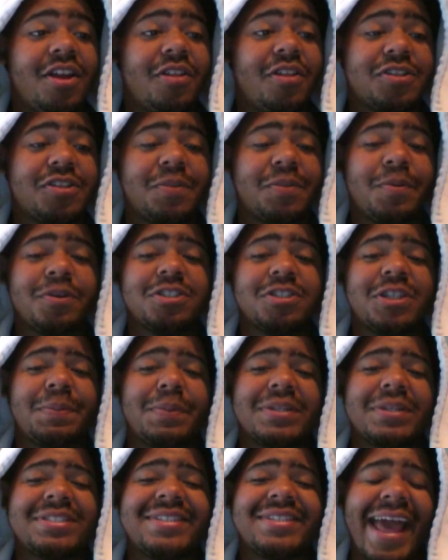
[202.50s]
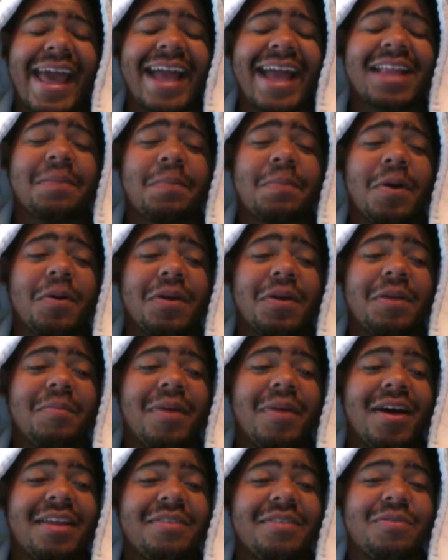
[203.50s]
supposed to protect
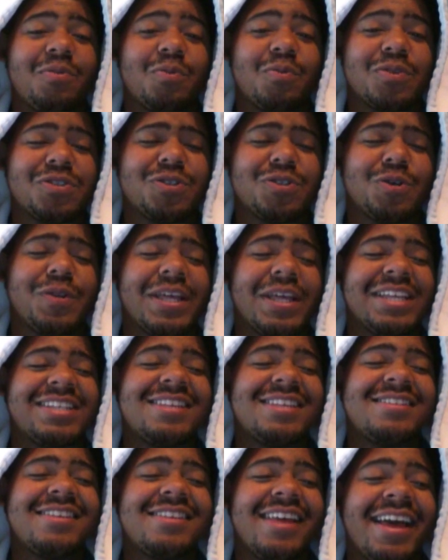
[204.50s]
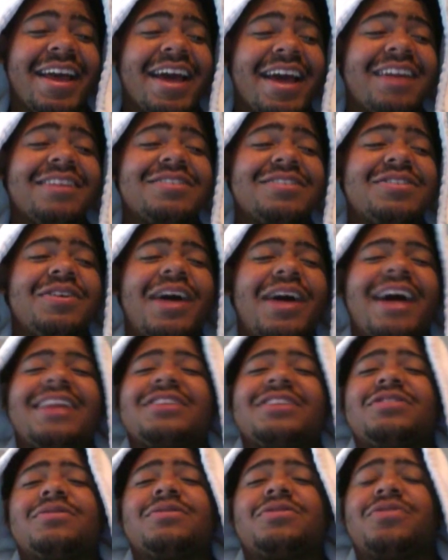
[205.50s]
Pokemon, so they say. I
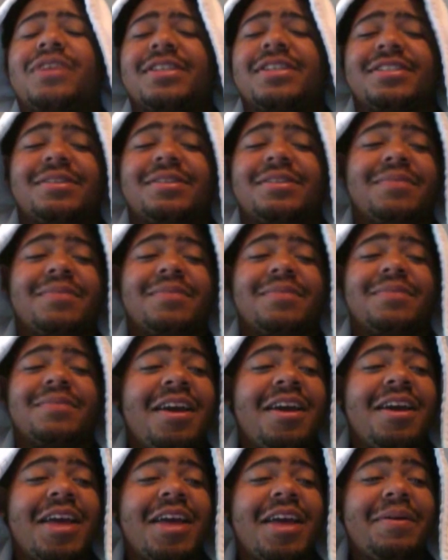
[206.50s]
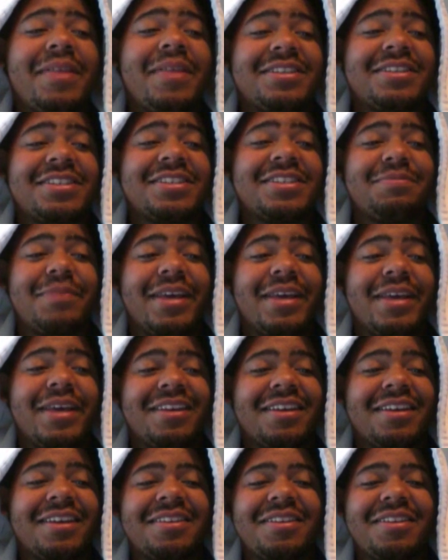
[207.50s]
just don't trust them. Maybe that's just me.
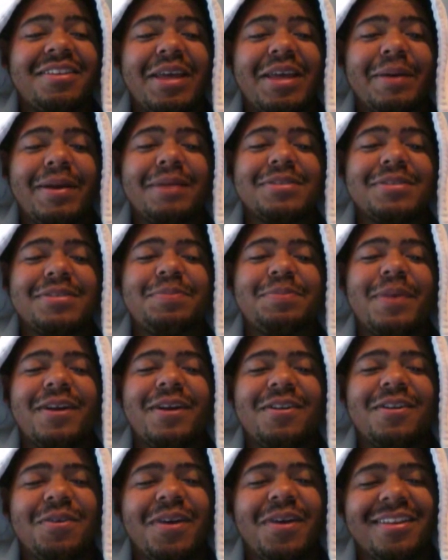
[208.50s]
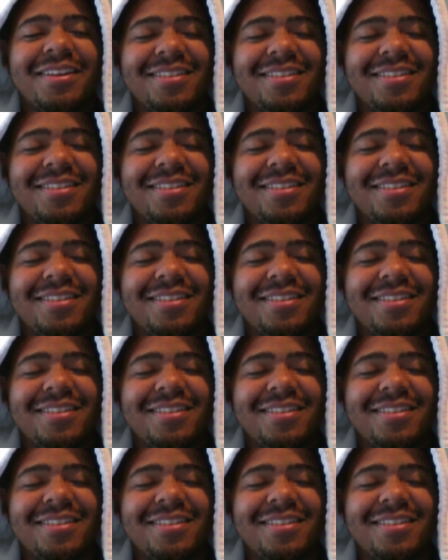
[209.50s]
Maybe I'm just paranoid.